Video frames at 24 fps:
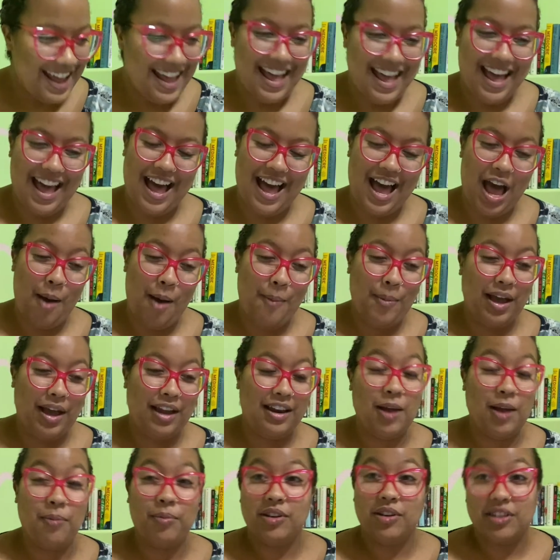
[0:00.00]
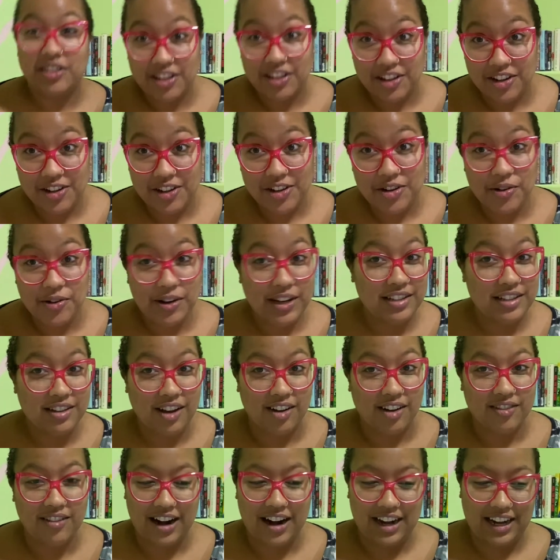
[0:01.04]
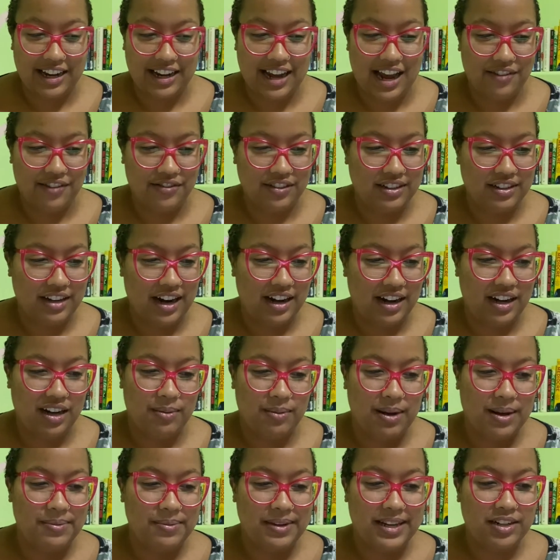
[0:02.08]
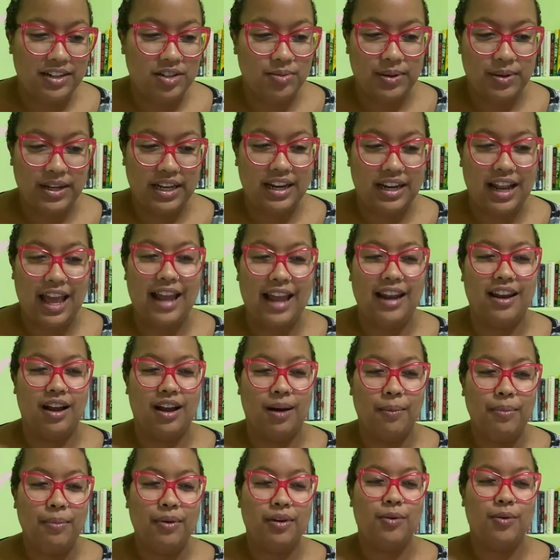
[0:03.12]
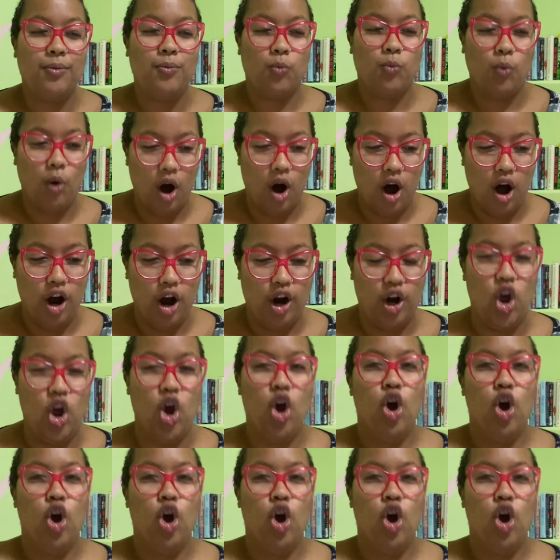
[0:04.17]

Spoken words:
Number 2 is Alrighty Aphrodite by Peach Pit. And number 1,